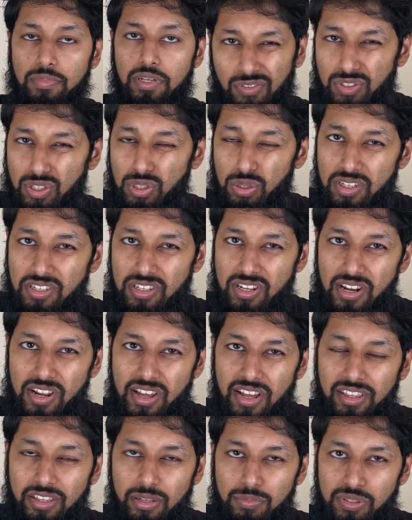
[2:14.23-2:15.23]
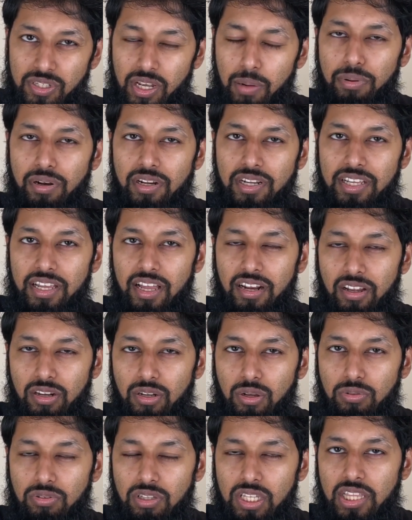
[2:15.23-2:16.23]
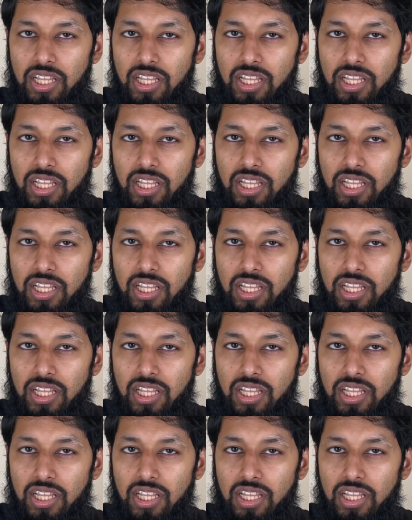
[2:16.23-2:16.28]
Students learn them separately, and I don't think